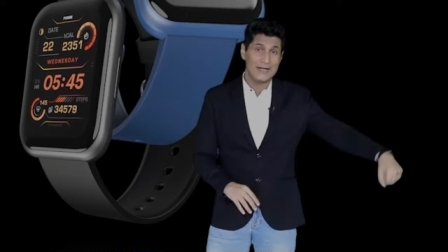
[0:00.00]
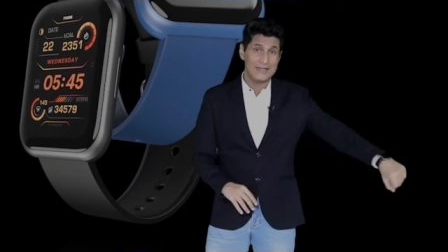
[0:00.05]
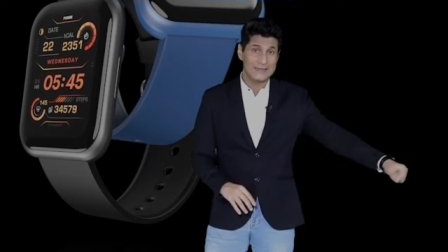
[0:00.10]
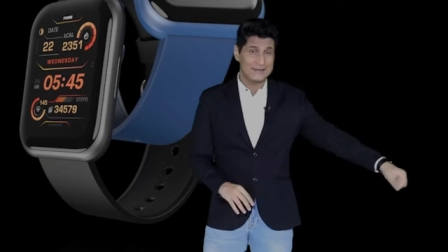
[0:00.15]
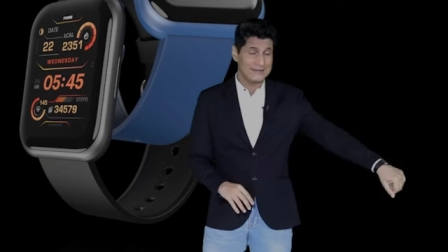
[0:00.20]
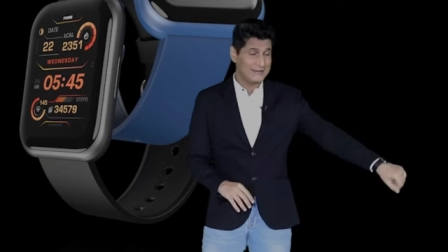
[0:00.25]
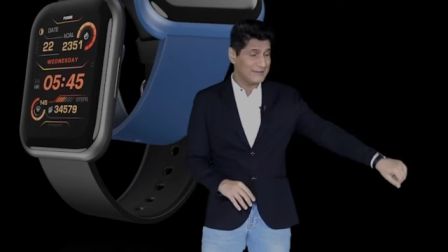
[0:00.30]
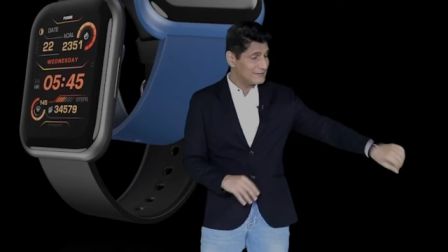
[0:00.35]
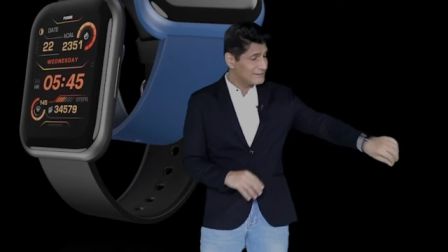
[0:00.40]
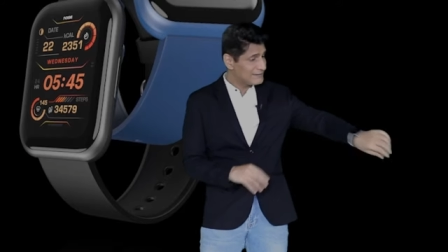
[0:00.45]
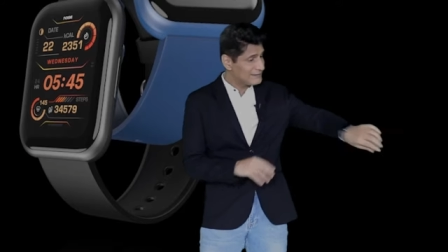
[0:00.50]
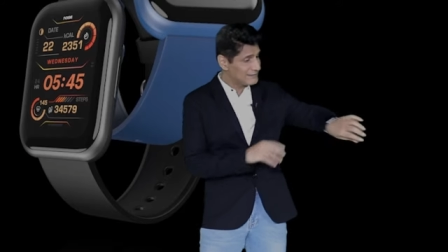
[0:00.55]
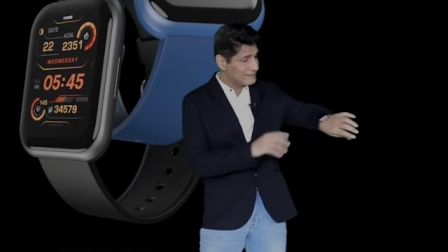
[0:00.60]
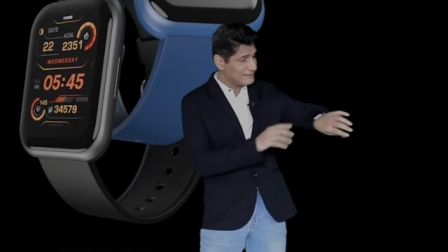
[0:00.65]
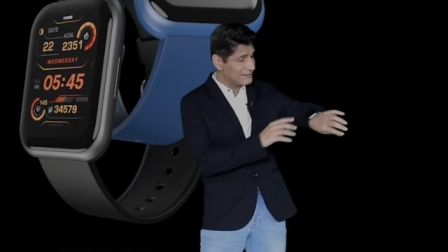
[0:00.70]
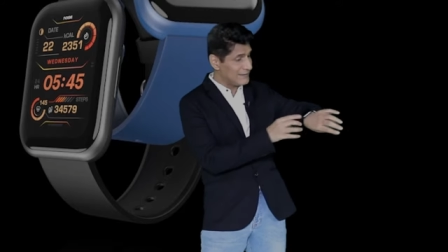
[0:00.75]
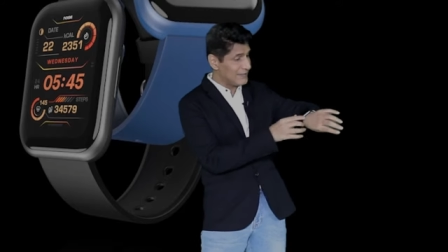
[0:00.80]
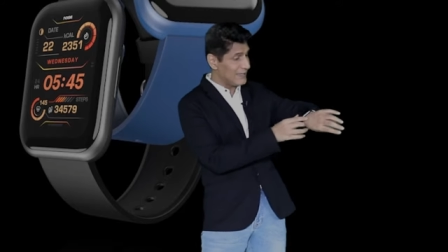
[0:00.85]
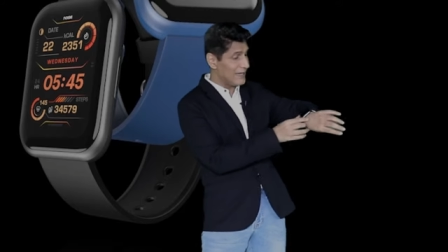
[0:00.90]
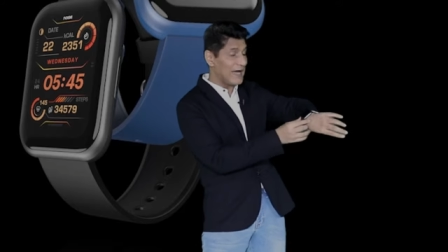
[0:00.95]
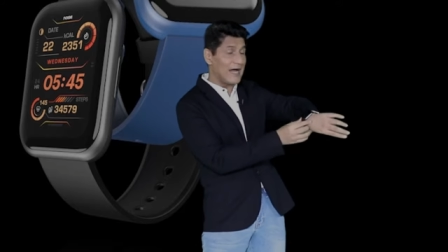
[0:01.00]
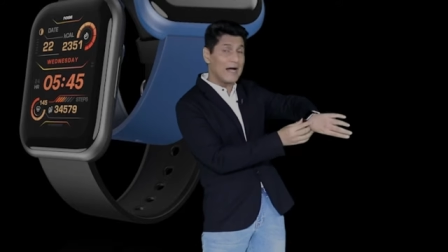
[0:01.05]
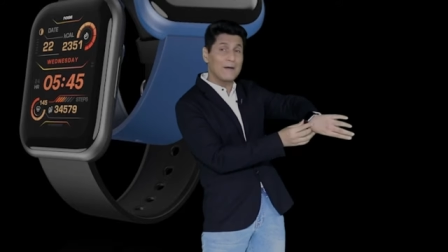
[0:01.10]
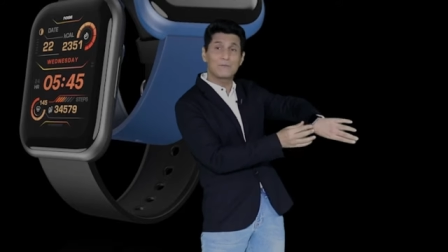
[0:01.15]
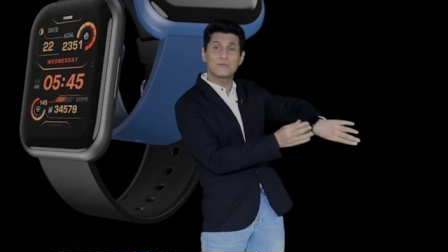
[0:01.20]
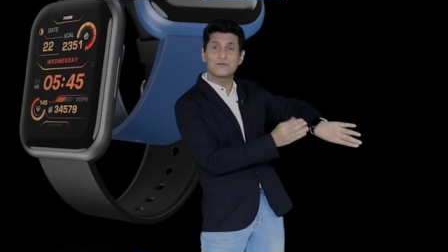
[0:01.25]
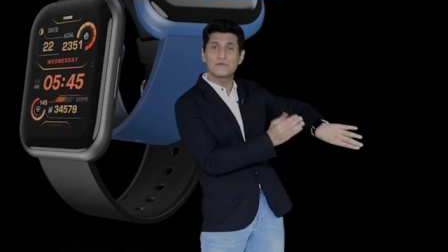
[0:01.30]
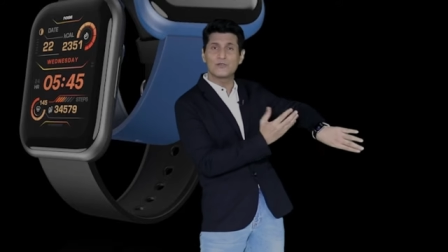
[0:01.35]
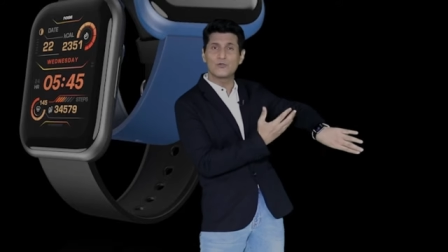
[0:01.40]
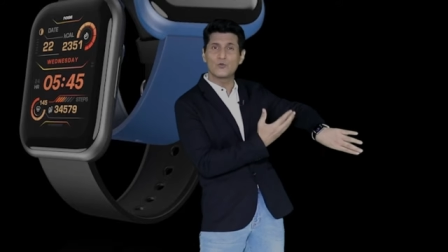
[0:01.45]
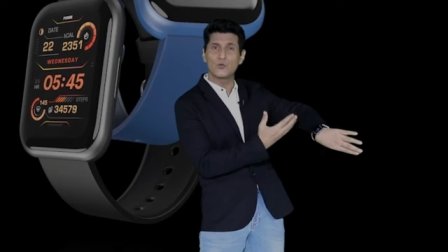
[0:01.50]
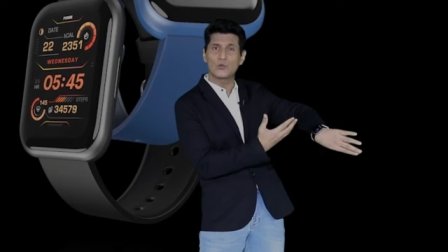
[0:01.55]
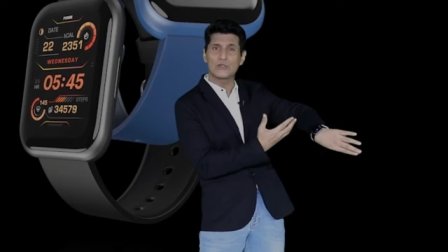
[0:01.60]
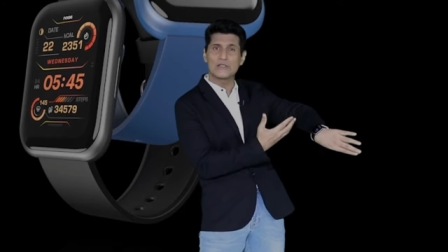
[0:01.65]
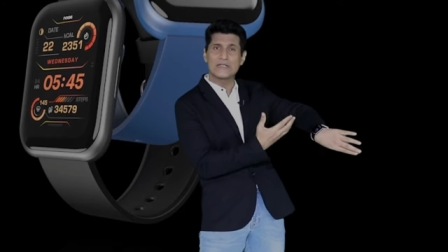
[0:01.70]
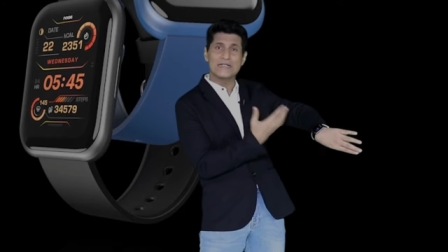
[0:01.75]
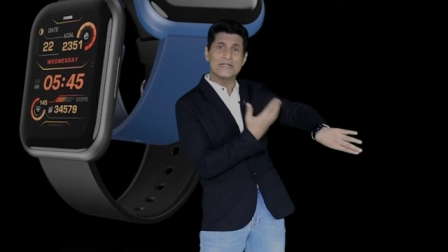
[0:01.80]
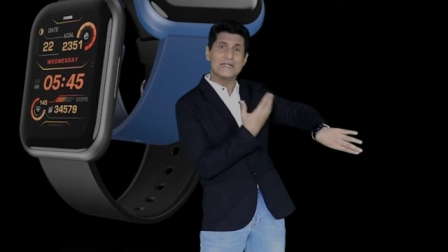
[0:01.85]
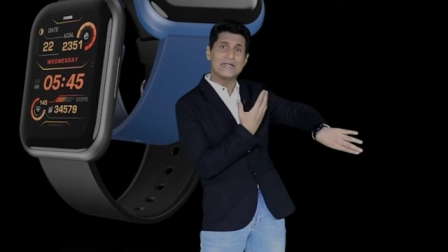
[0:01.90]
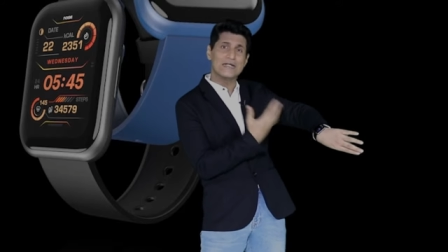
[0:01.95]
and This
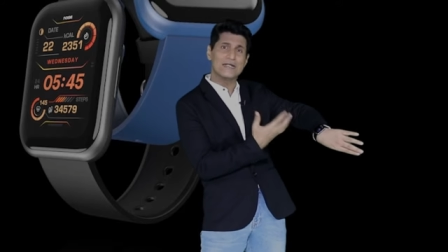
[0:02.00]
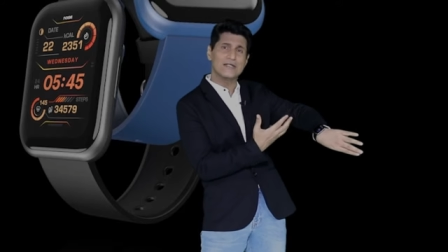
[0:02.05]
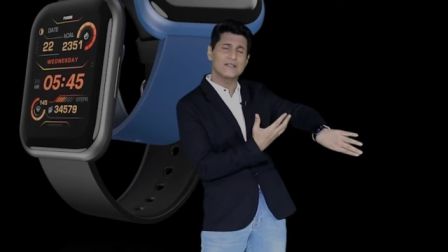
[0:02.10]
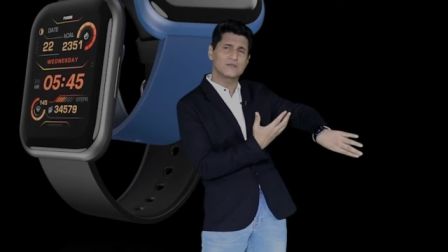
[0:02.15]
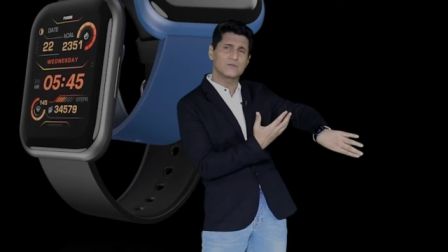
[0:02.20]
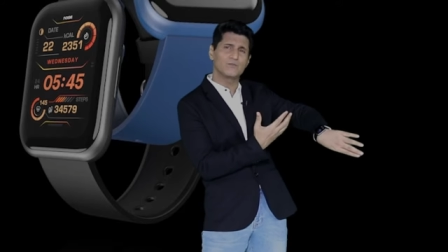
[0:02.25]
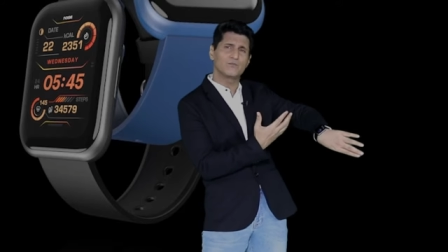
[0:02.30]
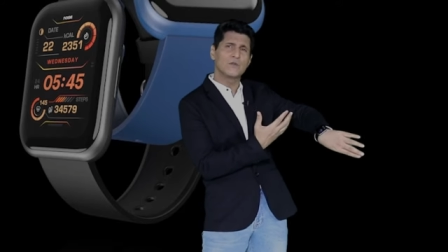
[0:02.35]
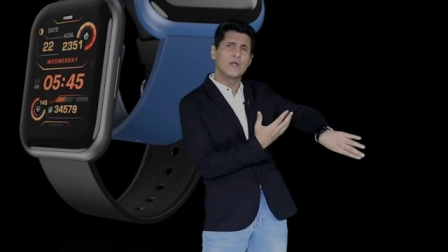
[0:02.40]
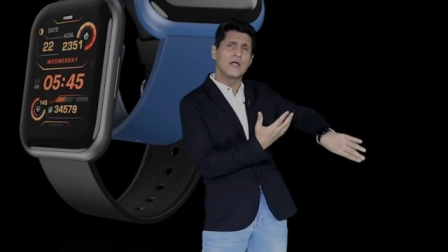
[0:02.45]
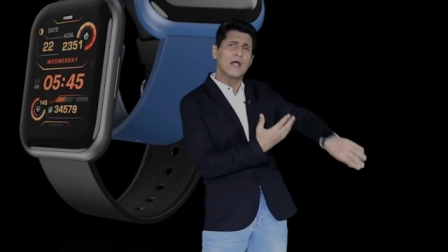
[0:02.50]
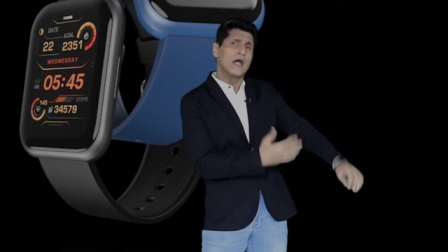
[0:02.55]
absolutely is.